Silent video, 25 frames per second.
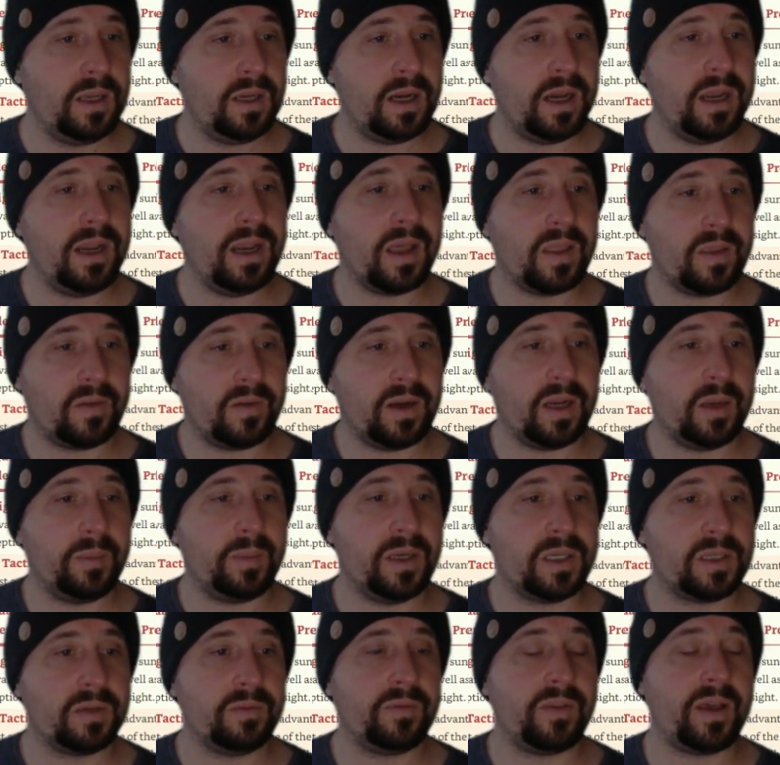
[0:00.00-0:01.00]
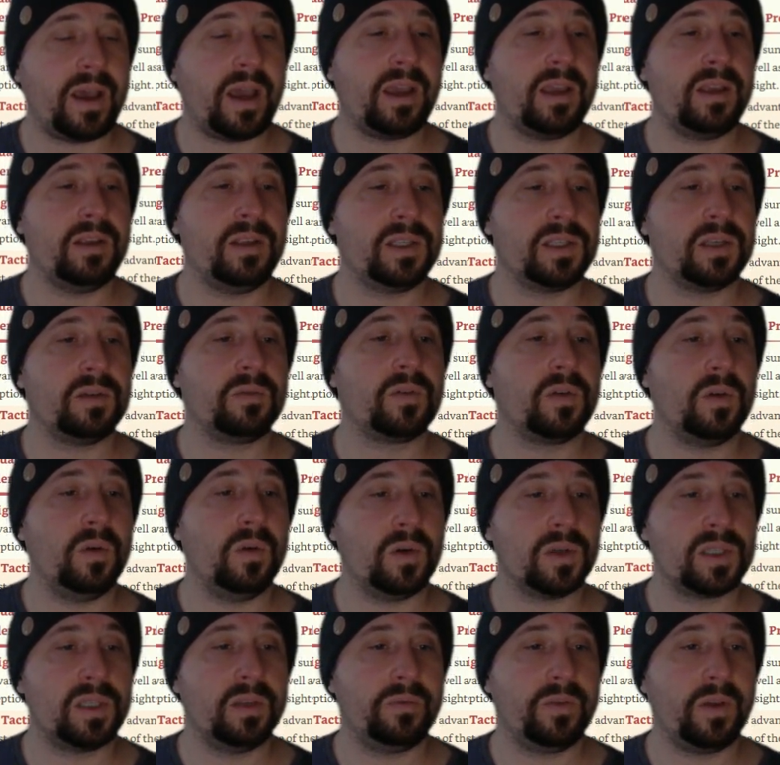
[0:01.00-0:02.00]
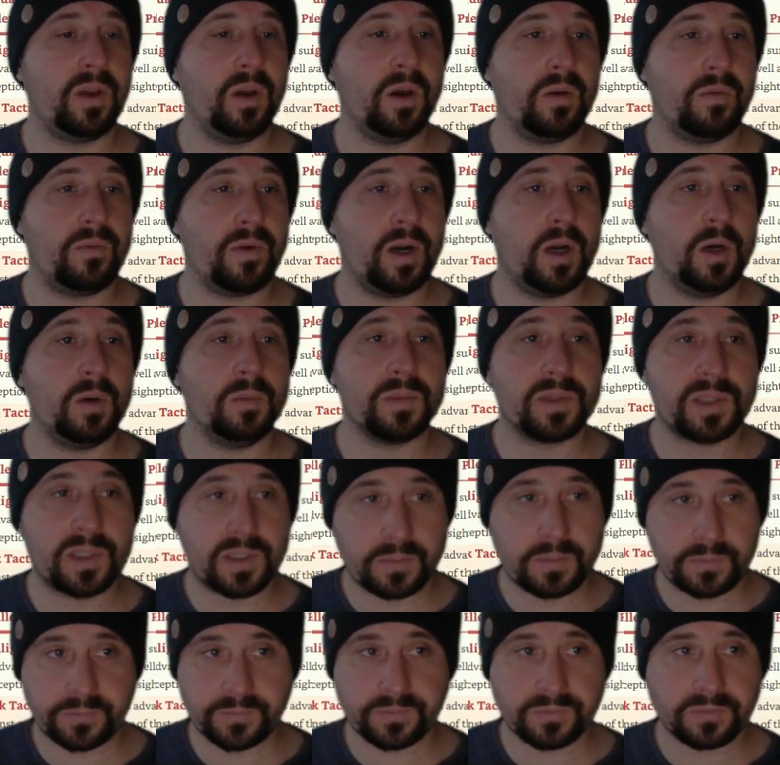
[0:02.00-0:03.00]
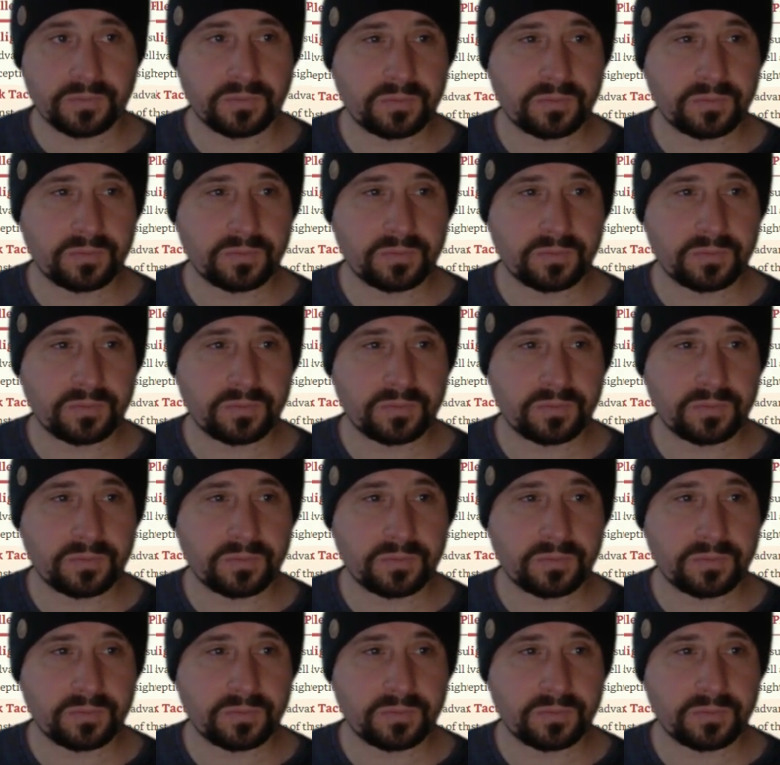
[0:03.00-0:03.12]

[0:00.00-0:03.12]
Another element of that is, of course, the Forgotten Realms.